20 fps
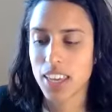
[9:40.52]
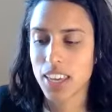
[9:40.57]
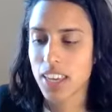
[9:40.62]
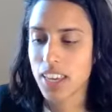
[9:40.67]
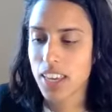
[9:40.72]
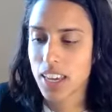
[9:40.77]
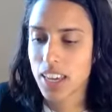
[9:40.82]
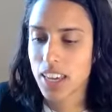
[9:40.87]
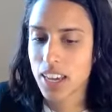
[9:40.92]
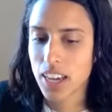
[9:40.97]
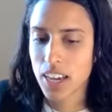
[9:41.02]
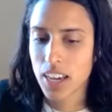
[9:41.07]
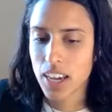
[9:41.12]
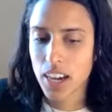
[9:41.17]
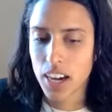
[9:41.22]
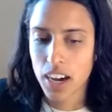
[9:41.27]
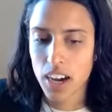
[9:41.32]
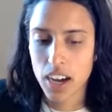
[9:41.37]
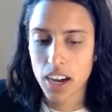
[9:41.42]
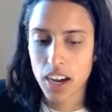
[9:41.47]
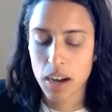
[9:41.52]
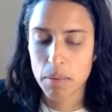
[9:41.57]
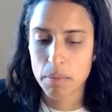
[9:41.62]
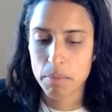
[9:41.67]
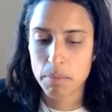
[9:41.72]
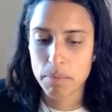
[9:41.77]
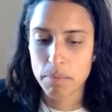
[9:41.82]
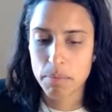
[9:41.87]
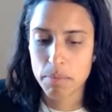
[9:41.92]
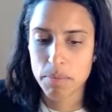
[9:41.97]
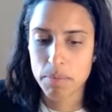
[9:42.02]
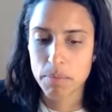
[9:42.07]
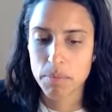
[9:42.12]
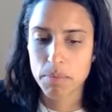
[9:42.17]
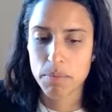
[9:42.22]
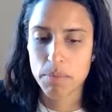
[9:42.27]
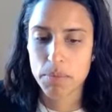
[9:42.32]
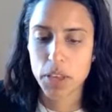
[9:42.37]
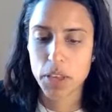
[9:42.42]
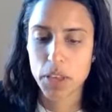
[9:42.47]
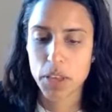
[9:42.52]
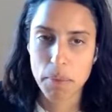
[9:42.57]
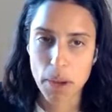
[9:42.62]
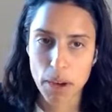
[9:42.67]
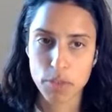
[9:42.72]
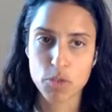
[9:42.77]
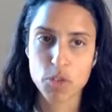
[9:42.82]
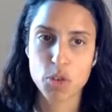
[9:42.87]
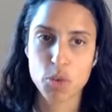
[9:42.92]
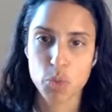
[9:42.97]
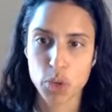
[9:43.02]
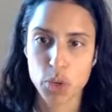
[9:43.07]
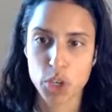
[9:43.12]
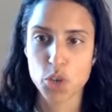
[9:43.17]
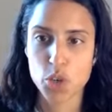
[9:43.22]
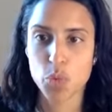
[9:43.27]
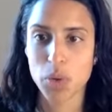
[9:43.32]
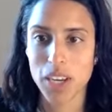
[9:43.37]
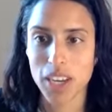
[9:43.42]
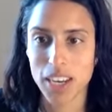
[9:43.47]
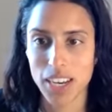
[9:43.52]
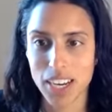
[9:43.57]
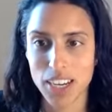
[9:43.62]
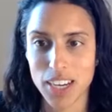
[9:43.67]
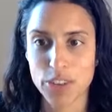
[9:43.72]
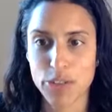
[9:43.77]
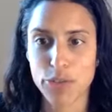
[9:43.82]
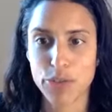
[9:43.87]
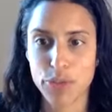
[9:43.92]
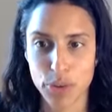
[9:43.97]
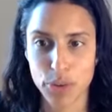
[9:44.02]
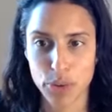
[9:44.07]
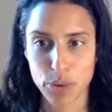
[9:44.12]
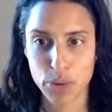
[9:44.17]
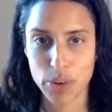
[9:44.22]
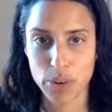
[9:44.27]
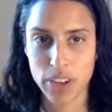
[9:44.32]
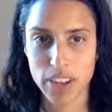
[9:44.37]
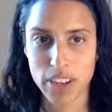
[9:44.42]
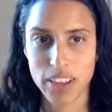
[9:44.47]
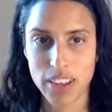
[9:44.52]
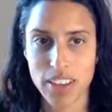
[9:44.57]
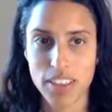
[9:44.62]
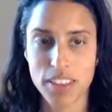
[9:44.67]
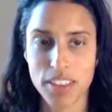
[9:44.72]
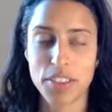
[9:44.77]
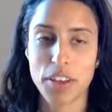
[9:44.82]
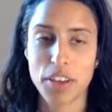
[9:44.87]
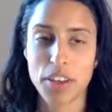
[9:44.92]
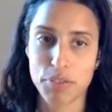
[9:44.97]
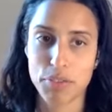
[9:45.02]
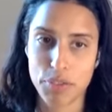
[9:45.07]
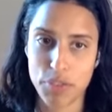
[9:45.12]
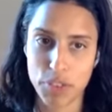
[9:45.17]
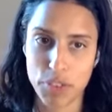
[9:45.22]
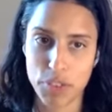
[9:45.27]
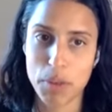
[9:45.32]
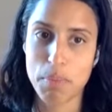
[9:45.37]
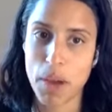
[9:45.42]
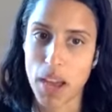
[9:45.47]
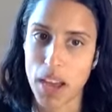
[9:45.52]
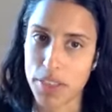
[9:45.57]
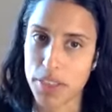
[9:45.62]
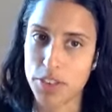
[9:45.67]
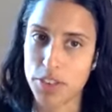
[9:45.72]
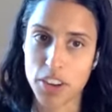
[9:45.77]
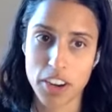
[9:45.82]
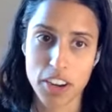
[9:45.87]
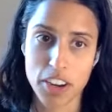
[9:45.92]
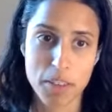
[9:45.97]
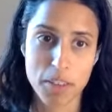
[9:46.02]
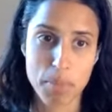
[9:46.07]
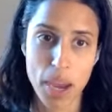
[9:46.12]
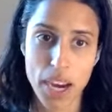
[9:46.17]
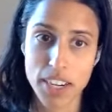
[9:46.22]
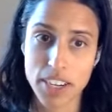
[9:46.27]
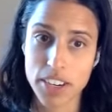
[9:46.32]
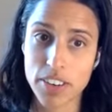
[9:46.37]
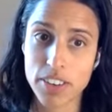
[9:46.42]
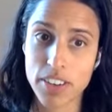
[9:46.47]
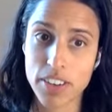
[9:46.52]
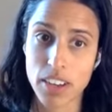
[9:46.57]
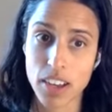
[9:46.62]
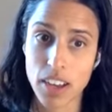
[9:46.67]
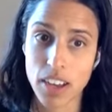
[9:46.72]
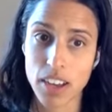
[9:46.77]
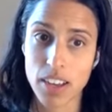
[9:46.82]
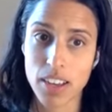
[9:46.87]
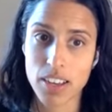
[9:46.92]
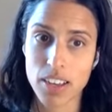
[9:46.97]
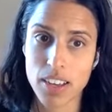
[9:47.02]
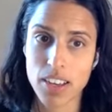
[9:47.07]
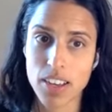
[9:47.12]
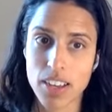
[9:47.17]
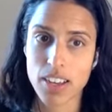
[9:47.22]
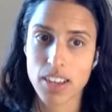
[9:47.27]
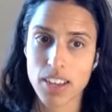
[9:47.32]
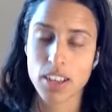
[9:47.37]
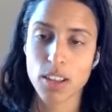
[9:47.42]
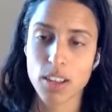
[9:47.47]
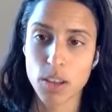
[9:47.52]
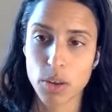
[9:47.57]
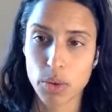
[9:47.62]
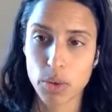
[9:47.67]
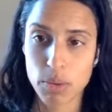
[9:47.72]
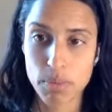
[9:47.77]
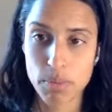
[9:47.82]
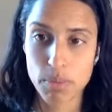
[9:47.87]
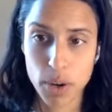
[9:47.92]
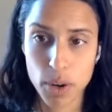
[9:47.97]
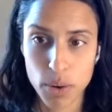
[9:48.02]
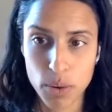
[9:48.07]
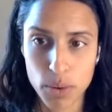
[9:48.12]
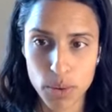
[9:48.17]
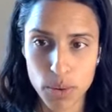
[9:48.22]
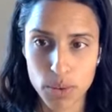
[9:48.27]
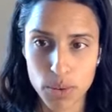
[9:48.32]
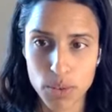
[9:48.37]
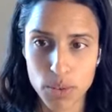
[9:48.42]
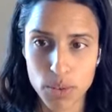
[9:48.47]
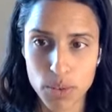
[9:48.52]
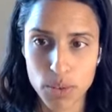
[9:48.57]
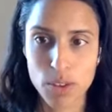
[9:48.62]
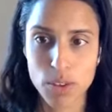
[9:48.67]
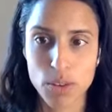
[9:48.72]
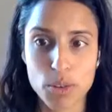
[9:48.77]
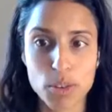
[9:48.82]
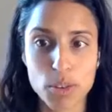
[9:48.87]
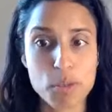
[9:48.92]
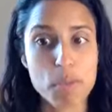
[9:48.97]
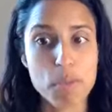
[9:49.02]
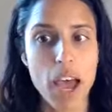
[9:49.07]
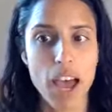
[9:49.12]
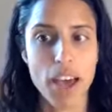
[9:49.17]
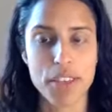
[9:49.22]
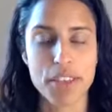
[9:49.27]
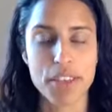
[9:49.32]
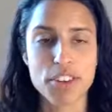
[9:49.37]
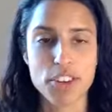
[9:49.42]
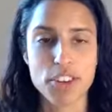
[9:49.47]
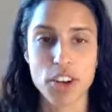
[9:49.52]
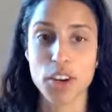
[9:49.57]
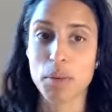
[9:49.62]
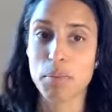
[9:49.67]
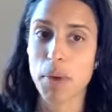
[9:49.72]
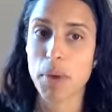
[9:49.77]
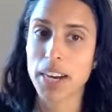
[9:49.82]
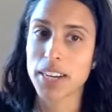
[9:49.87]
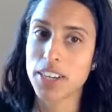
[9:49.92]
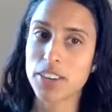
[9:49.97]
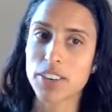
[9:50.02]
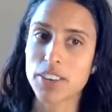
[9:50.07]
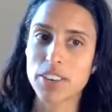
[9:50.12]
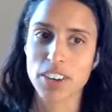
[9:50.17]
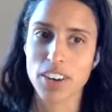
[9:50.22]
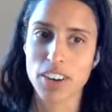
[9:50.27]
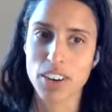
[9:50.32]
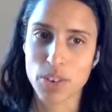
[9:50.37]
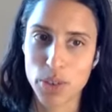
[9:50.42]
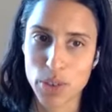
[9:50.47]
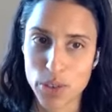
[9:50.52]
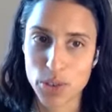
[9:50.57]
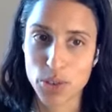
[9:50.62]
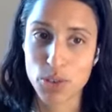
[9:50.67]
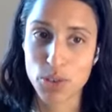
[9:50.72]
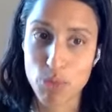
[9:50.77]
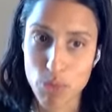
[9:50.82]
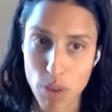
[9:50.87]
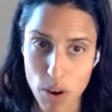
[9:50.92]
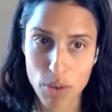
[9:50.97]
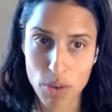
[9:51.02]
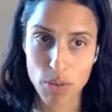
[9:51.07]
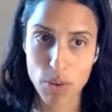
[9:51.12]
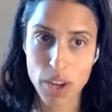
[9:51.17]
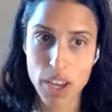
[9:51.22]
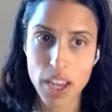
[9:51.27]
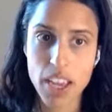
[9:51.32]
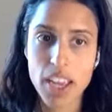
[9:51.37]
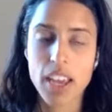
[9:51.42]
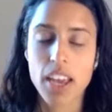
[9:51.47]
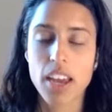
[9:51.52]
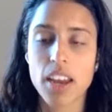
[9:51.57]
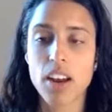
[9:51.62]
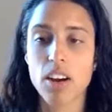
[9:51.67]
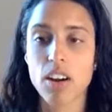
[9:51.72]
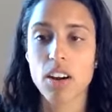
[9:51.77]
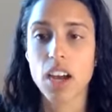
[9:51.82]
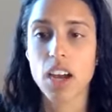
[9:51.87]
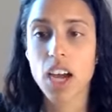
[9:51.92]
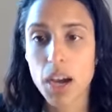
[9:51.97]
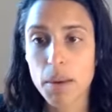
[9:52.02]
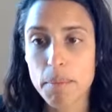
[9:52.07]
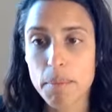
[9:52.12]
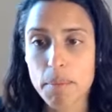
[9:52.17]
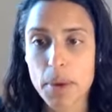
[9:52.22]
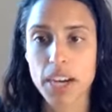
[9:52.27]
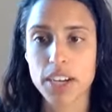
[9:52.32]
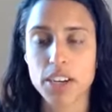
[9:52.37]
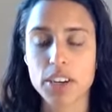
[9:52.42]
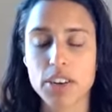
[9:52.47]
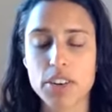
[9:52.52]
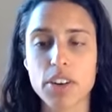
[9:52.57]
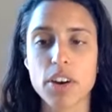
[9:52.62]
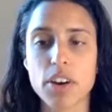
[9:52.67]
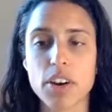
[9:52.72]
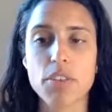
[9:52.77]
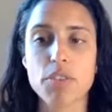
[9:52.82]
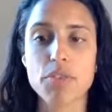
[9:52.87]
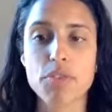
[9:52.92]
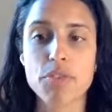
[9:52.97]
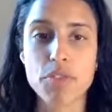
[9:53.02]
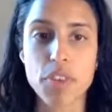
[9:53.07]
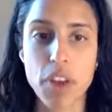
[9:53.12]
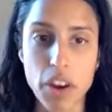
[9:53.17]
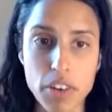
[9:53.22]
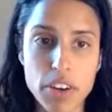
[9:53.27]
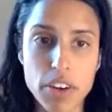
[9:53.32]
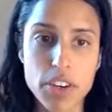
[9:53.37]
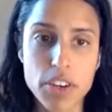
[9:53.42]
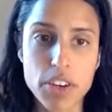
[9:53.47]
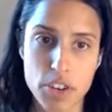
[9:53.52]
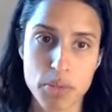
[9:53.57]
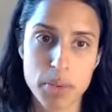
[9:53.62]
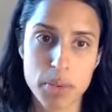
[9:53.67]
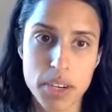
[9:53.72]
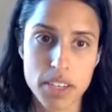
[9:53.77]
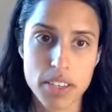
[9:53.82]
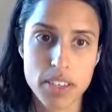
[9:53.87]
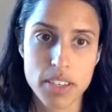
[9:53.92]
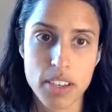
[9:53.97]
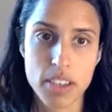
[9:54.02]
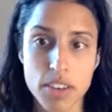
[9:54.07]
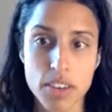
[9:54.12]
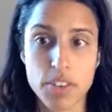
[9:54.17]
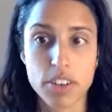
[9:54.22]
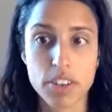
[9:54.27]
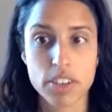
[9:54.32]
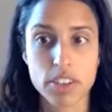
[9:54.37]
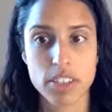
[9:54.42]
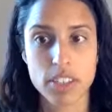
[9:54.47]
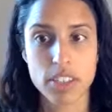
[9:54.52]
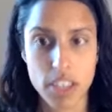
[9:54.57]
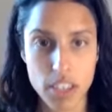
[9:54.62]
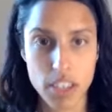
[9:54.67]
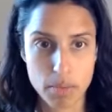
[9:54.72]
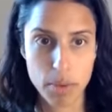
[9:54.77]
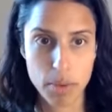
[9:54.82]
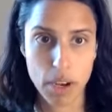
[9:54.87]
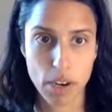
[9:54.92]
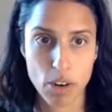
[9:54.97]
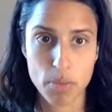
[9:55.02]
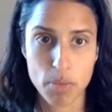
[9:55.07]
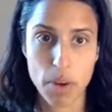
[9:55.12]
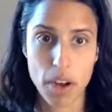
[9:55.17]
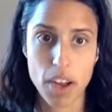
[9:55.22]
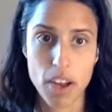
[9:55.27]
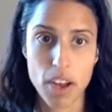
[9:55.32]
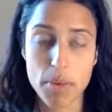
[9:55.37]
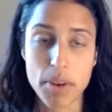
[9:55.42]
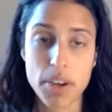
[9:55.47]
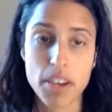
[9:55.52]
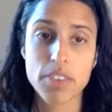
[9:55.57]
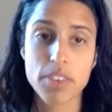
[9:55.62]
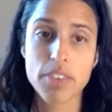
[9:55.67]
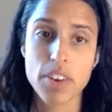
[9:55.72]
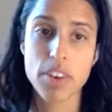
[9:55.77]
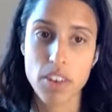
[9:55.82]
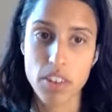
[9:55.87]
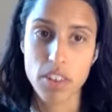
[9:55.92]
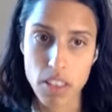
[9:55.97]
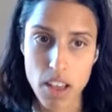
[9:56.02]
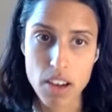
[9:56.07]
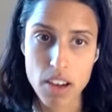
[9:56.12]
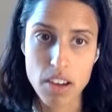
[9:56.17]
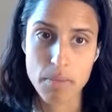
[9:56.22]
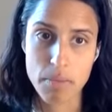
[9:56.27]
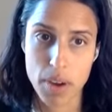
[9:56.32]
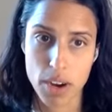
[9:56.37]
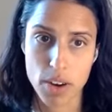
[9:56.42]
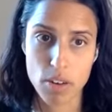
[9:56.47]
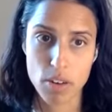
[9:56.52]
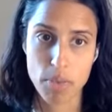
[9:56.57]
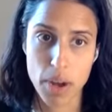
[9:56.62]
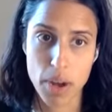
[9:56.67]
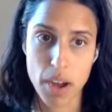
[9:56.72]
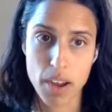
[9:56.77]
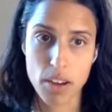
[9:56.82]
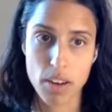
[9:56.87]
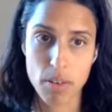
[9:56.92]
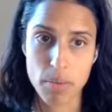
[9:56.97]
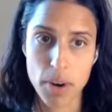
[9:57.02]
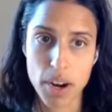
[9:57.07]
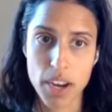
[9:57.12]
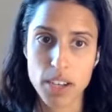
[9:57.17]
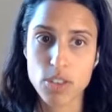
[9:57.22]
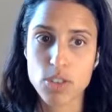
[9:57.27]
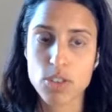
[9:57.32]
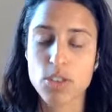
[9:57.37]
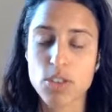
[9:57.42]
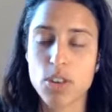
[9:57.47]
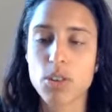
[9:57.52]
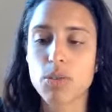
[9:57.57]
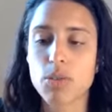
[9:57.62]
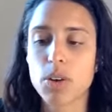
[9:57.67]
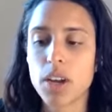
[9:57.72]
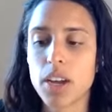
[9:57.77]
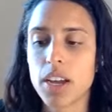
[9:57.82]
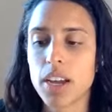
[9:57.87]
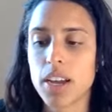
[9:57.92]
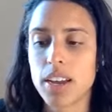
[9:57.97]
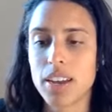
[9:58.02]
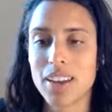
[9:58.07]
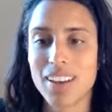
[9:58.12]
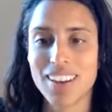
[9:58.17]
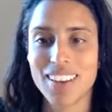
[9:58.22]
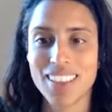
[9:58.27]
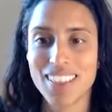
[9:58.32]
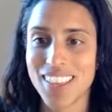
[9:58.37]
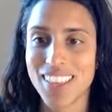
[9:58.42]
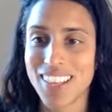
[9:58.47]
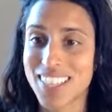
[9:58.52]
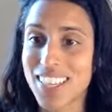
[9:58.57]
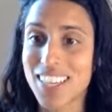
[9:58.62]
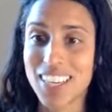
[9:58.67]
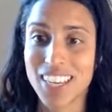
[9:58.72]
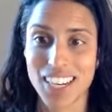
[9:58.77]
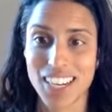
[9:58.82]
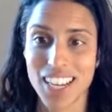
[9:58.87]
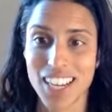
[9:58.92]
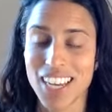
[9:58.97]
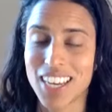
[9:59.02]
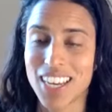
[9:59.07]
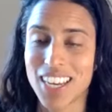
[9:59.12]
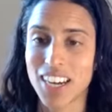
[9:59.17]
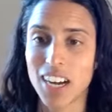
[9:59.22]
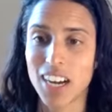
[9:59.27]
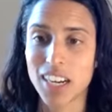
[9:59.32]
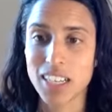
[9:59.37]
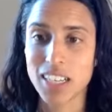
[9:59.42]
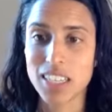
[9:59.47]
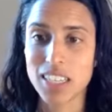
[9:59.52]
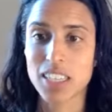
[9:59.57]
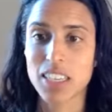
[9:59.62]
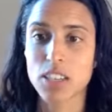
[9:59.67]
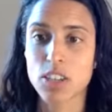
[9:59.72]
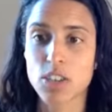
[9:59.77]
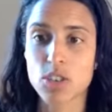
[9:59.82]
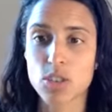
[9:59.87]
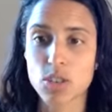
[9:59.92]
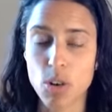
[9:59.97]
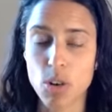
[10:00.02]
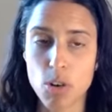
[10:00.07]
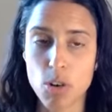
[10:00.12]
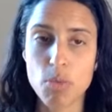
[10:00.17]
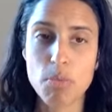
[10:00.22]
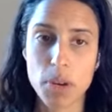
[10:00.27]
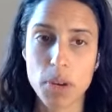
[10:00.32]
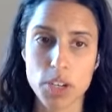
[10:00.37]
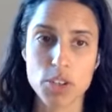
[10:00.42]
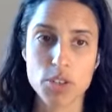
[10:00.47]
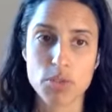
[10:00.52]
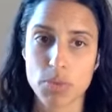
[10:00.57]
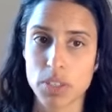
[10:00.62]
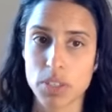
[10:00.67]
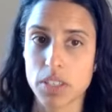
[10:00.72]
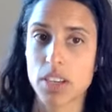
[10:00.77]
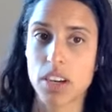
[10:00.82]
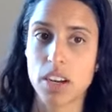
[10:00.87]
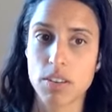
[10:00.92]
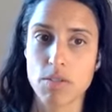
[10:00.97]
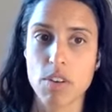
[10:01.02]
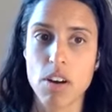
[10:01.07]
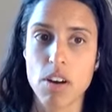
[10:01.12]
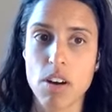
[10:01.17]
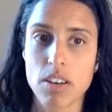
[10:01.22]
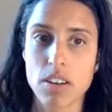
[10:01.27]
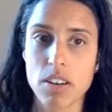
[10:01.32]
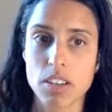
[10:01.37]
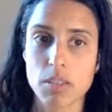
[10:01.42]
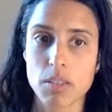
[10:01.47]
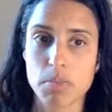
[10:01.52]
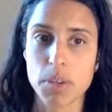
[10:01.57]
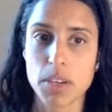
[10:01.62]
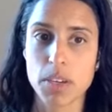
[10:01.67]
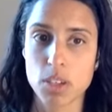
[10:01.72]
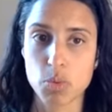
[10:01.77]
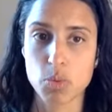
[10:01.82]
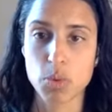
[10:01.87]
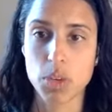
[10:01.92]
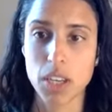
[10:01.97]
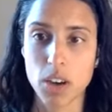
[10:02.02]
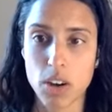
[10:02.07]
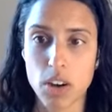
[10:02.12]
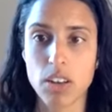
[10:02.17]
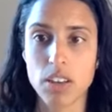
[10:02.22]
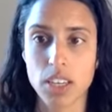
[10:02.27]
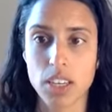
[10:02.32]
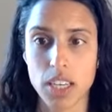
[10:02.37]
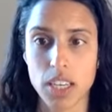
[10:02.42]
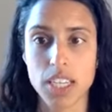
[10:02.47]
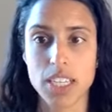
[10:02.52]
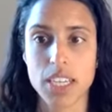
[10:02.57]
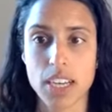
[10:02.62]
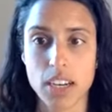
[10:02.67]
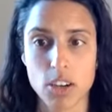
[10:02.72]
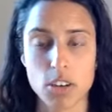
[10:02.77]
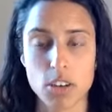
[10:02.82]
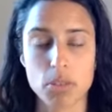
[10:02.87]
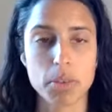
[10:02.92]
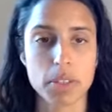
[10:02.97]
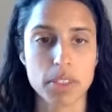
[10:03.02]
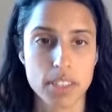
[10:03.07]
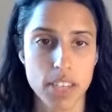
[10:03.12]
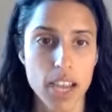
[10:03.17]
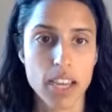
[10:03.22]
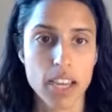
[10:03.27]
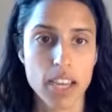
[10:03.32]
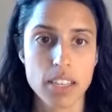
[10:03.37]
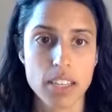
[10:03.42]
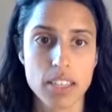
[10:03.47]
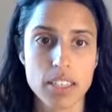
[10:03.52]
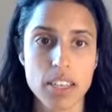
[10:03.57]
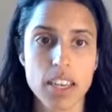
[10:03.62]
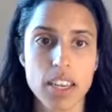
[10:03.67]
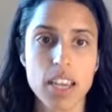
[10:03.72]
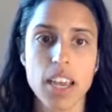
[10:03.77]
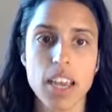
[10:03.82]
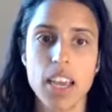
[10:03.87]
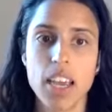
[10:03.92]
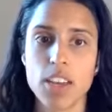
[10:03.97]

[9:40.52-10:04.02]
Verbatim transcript: the um the amount to which we eat food that feed pathogenic bacteria lo and behold, those pathogenic bacteria are going to grow. And our gut bacteria are very deterministic of our skin microbiome and even our lung microbiome, right? So that's it. Like, honestly, so much of what's gone wrong is because we all eat terrible diets.